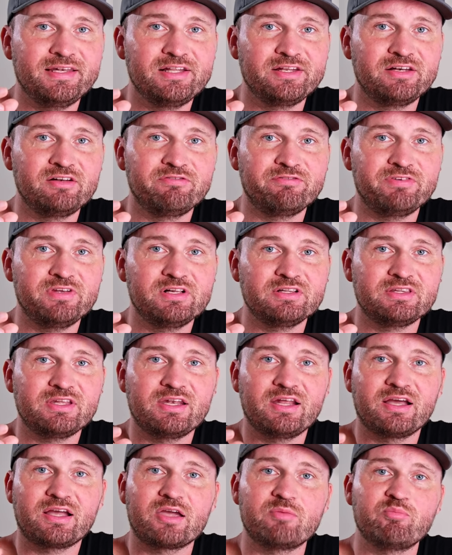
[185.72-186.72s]
little field
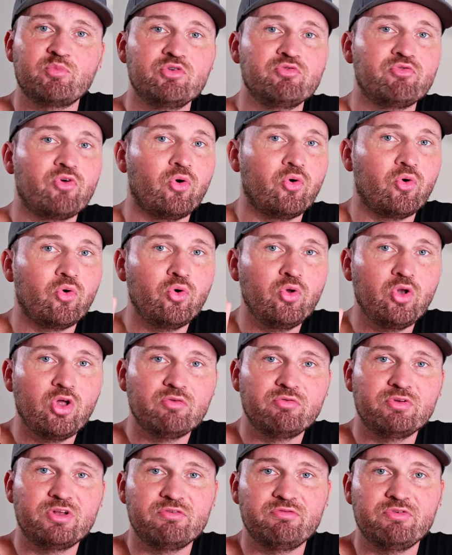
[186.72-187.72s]
that I can move all
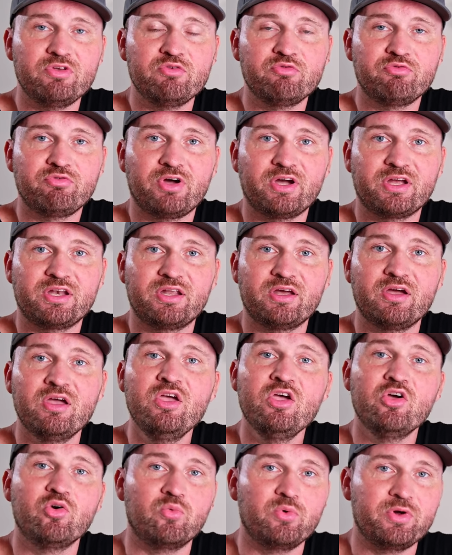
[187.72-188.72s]
over the viewfinder
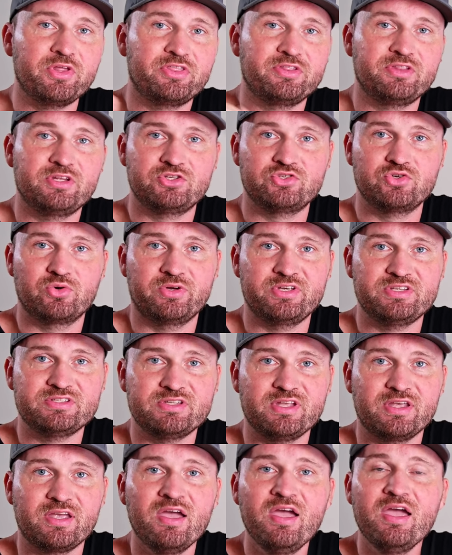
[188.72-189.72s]
with the
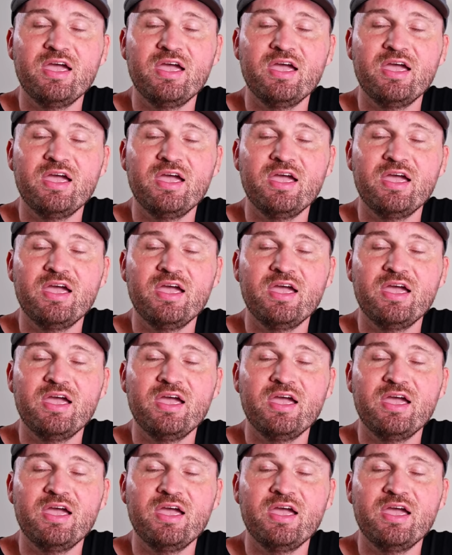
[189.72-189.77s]
joystick.